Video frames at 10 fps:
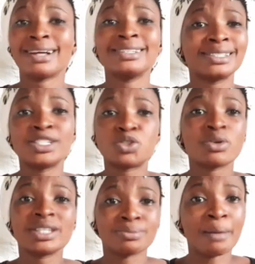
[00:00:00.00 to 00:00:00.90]
She
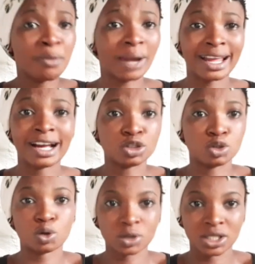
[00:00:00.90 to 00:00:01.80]
treats my mom like her
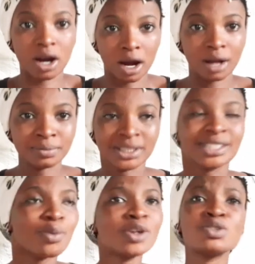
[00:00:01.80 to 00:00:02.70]
daughter.
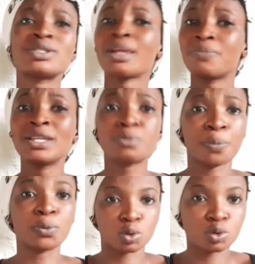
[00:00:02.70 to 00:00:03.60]
When you see these
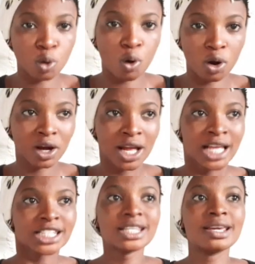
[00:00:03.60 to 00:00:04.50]
people talk,
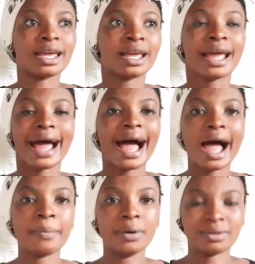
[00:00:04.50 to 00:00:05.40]
see,
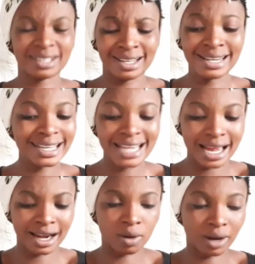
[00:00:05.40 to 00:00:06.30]
in a
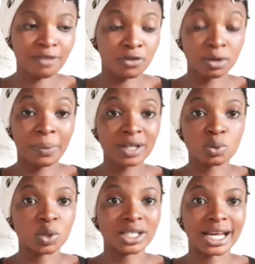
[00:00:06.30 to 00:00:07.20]
year now, like for the past
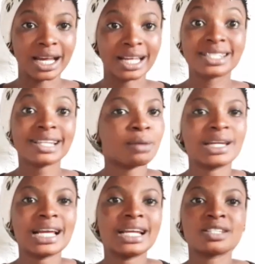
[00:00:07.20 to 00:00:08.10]
1 year, it's like
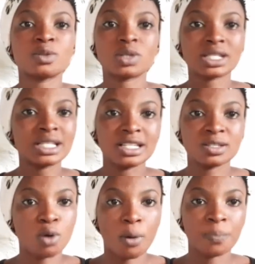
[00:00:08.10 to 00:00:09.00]
my dad has not seen
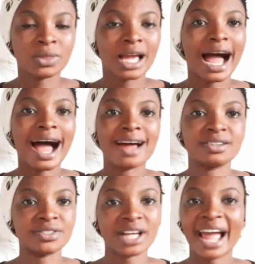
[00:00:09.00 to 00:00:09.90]
his mom,
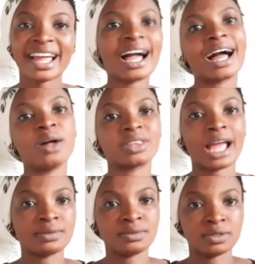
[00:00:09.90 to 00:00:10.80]
and I can't count
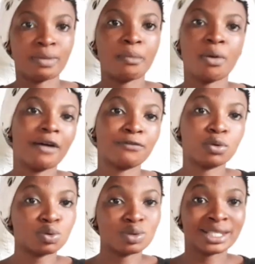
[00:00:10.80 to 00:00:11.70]
times my mom have
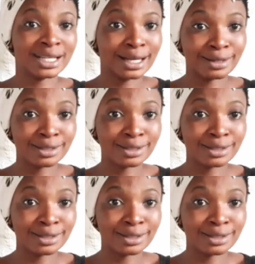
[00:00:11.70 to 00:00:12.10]
gone to see